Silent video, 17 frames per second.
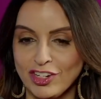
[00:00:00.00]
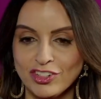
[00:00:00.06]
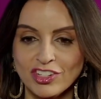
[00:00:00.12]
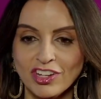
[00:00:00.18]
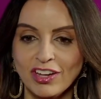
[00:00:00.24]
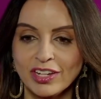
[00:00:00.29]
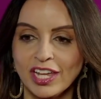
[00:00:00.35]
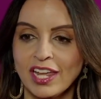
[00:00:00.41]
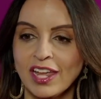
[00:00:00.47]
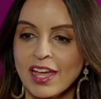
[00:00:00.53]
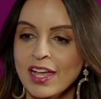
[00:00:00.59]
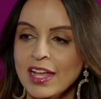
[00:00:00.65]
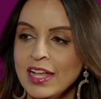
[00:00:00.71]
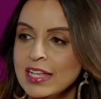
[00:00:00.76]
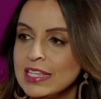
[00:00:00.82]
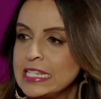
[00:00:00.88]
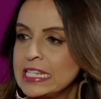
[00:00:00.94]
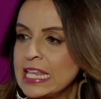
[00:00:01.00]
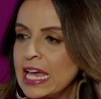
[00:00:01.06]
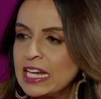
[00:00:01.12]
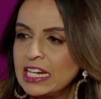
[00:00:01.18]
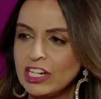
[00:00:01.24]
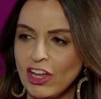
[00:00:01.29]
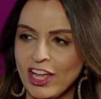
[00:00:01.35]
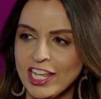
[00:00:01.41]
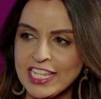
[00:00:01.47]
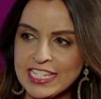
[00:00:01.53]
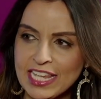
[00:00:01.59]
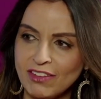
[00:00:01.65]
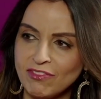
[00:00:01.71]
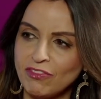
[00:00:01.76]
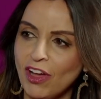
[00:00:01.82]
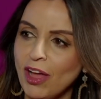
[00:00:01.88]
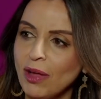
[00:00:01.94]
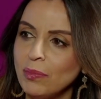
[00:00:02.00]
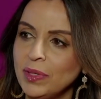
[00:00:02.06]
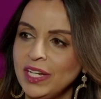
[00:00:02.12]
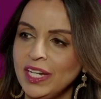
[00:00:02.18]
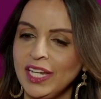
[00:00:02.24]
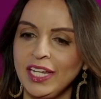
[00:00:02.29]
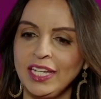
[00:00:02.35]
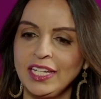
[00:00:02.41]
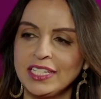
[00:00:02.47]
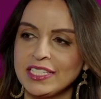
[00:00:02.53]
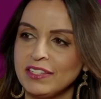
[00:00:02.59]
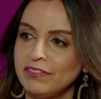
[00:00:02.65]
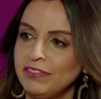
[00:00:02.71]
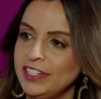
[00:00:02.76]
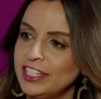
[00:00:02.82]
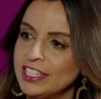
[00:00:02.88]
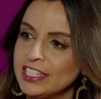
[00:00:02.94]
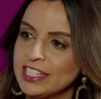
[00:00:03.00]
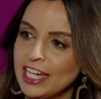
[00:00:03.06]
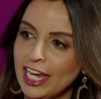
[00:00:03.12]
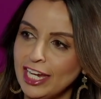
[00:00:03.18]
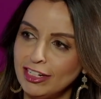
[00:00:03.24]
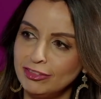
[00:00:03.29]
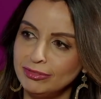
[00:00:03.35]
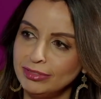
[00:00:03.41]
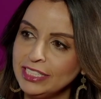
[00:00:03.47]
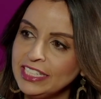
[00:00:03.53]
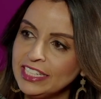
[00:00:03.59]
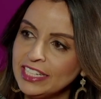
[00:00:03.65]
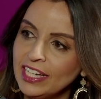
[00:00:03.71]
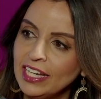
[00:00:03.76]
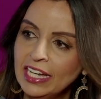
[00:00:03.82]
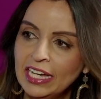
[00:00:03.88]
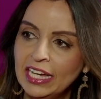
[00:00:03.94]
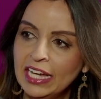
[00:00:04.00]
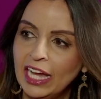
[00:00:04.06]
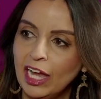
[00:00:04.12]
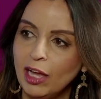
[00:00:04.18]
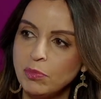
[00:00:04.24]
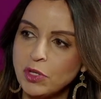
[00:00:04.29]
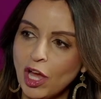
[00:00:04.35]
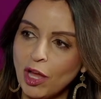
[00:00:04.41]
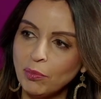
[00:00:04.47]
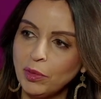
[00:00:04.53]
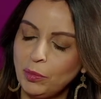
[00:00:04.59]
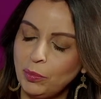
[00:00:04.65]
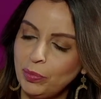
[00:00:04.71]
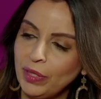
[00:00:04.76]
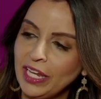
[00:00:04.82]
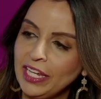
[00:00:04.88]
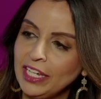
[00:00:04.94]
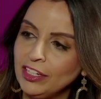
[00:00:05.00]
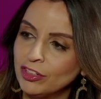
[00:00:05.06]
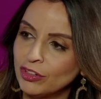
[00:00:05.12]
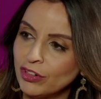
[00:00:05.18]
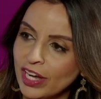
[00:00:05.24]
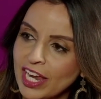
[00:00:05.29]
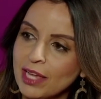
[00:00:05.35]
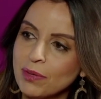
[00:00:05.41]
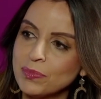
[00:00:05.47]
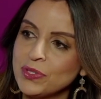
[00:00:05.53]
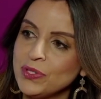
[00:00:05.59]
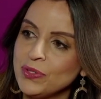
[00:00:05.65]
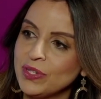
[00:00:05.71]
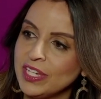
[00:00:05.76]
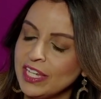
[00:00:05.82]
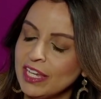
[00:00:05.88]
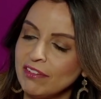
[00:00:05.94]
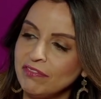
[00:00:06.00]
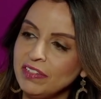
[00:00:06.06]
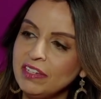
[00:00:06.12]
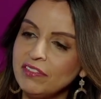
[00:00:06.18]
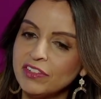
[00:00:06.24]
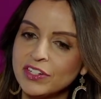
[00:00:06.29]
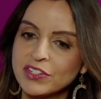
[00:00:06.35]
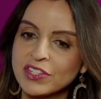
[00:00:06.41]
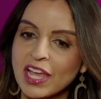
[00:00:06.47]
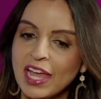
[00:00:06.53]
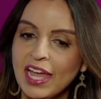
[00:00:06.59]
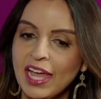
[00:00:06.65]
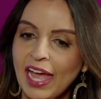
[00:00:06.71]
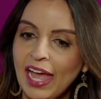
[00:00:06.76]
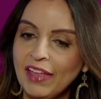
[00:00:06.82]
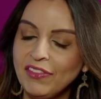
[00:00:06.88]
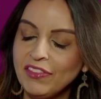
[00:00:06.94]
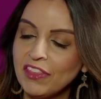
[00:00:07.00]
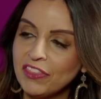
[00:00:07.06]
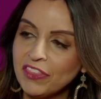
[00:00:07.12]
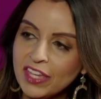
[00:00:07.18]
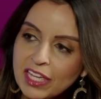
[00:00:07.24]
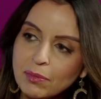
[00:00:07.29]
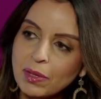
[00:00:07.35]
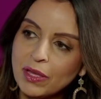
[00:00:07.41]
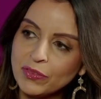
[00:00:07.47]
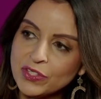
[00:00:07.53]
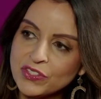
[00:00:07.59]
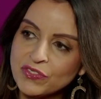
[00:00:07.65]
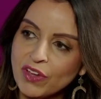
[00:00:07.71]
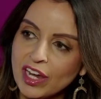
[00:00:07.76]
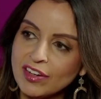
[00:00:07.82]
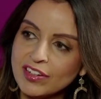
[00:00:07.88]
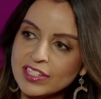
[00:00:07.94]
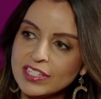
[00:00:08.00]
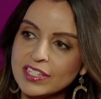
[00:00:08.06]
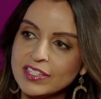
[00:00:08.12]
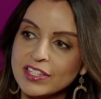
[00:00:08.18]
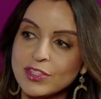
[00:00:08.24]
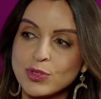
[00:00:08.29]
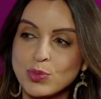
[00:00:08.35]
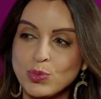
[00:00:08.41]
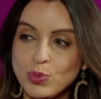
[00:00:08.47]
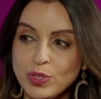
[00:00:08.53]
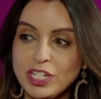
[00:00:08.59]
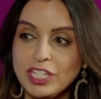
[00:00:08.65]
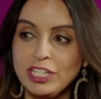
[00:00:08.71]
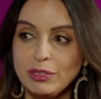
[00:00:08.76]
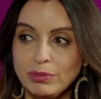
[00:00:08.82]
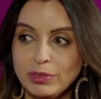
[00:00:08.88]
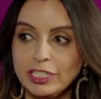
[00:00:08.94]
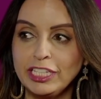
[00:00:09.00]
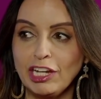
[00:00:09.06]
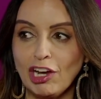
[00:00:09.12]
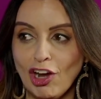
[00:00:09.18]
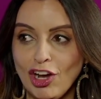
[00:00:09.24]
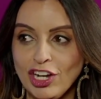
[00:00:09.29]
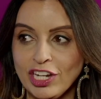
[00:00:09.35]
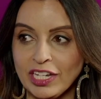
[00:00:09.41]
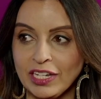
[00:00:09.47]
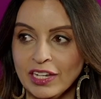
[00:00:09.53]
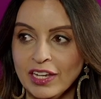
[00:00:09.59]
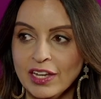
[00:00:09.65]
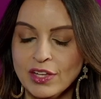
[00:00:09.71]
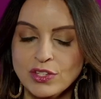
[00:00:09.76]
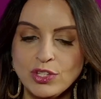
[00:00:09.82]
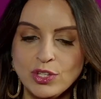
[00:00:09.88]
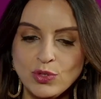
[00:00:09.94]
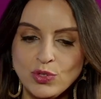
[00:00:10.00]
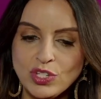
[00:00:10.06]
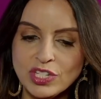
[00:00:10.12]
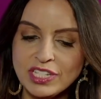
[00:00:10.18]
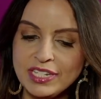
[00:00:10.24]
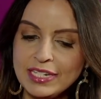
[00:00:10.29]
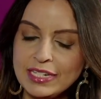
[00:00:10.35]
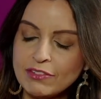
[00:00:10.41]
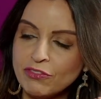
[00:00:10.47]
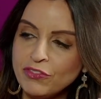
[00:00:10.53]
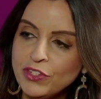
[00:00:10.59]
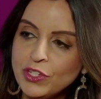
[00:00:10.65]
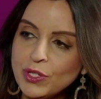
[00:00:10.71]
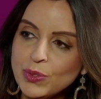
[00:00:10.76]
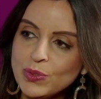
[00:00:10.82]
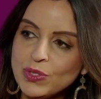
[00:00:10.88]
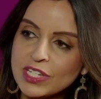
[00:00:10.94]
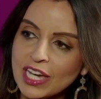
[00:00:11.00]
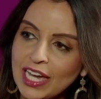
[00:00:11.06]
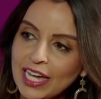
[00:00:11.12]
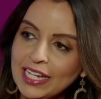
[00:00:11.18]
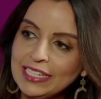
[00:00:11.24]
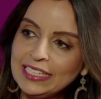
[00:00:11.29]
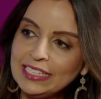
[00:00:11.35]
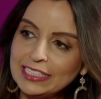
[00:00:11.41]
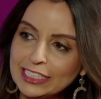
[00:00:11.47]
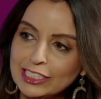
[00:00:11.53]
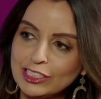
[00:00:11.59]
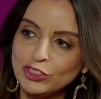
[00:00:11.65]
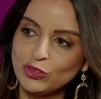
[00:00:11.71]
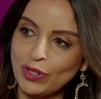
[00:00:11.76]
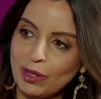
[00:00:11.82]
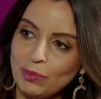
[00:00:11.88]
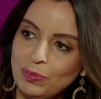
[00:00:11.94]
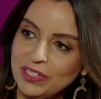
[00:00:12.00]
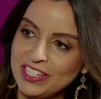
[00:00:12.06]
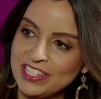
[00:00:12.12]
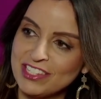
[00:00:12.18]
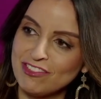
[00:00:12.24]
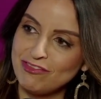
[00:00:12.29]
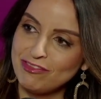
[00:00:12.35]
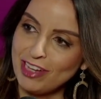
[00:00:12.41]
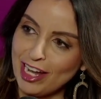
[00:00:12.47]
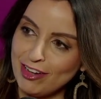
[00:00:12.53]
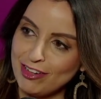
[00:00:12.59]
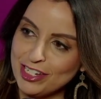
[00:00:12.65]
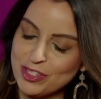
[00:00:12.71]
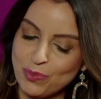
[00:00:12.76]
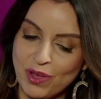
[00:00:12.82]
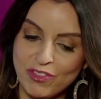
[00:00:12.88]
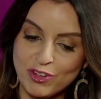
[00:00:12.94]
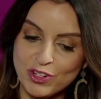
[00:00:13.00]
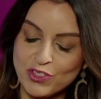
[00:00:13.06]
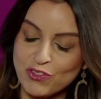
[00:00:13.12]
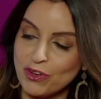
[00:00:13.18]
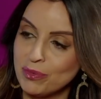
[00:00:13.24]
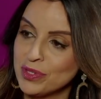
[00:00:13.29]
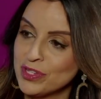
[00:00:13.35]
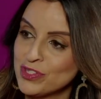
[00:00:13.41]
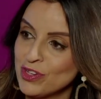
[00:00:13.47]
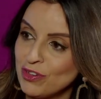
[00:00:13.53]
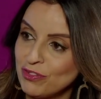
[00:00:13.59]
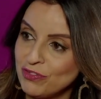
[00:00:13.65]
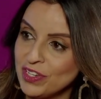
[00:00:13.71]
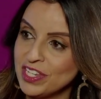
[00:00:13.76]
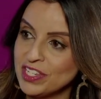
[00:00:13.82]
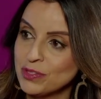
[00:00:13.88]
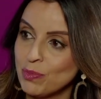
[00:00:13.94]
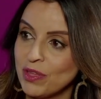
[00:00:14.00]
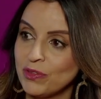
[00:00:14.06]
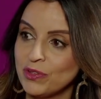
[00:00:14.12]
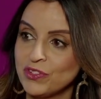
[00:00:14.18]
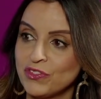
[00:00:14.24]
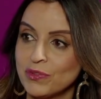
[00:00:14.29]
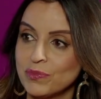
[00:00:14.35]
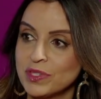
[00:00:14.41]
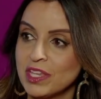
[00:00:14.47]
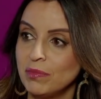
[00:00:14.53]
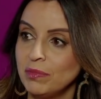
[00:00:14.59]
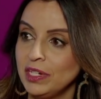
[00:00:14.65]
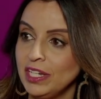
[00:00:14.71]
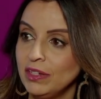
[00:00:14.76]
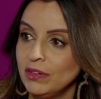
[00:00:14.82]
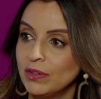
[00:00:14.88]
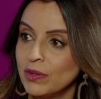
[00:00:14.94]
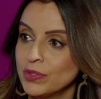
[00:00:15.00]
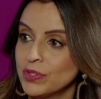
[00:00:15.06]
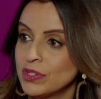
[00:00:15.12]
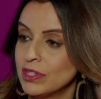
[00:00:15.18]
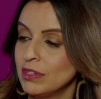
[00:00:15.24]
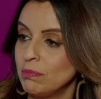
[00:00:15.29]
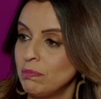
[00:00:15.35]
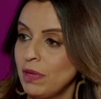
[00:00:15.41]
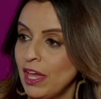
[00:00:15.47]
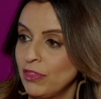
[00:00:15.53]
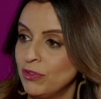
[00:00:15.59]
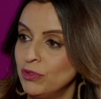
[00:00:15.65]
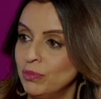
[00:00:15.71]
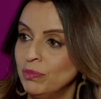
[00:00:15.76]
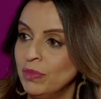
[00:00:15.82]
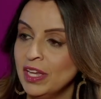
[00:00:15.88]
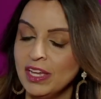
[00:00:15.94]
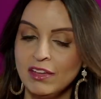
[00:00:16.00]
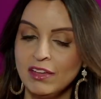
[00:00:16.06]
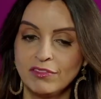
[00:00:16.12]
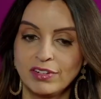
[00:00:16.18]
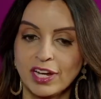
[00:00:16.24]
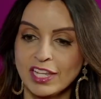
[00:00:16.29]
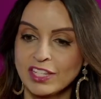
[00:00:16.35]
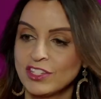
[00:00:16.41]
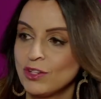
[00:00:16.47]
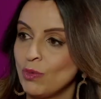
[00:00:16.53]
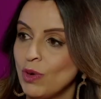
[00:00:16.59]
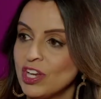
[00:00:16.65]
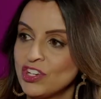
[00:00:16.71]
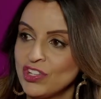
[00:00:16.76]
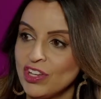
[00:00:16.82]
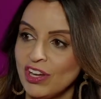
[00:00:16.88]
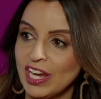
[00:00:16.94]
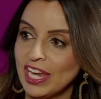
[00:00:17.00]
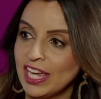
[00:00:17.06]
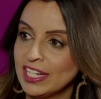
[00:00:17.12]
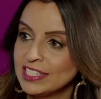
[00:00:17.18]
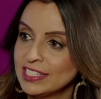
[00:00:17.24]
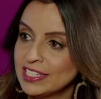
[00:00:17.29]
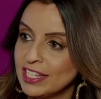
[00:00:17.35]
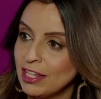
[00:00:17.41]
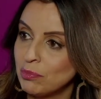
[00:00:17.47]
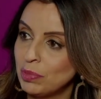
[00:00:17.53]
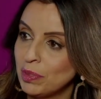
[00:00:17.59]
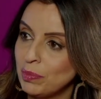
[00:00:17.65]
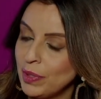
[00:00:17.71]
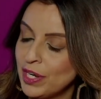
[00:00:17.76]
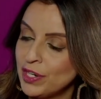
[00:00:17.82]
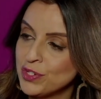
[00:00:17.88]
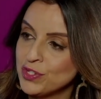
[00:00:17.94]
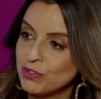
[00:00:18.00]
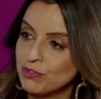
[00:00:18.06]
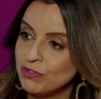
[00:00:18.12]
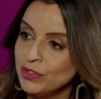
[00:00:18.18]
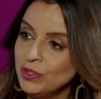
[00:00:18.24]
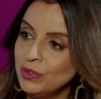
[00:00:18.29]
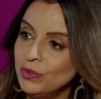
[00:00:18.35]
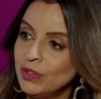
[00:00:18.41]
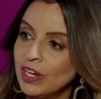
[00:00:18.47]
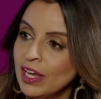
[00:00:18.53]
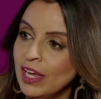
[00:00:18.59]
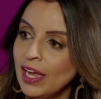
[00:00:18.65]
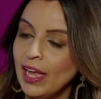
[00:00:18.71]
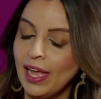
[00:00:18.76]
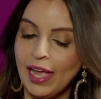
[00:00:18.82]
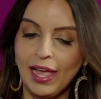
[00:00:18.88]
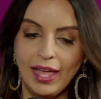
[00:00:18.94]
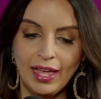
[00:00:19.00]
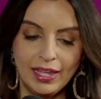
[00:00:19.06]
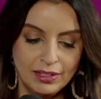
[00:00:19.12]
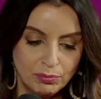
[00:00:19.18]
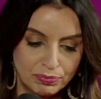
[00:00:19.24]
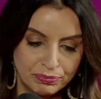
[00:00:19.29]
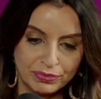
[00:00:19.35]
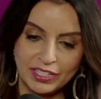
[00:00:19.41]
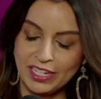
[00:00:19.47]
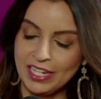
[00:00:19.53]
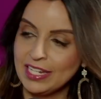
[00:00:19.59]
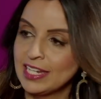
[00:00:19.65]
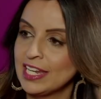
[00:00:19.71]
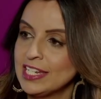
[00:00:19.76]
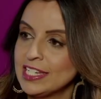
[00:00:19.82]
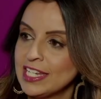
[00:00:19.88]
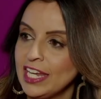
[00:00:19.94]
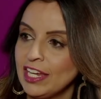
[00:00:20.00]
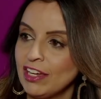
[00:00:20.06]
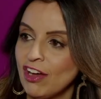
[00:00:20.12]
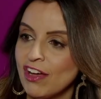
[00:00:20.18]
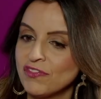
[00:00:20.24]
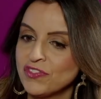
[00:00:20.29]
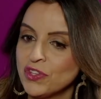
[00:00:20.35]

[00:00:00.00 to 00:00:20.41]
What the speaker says: You're talking sudden onset vomiting, severe diarrhea, abdominal pain, cramps. You can get fevers. And the thing about this virus is it's really, really hardy. So you just need a few tiny little droplets of virus, whether it's from a surface, whether it's from somebody who goes to the bathroom, forgets to wash their hands, and then prepares your food. And it can take off.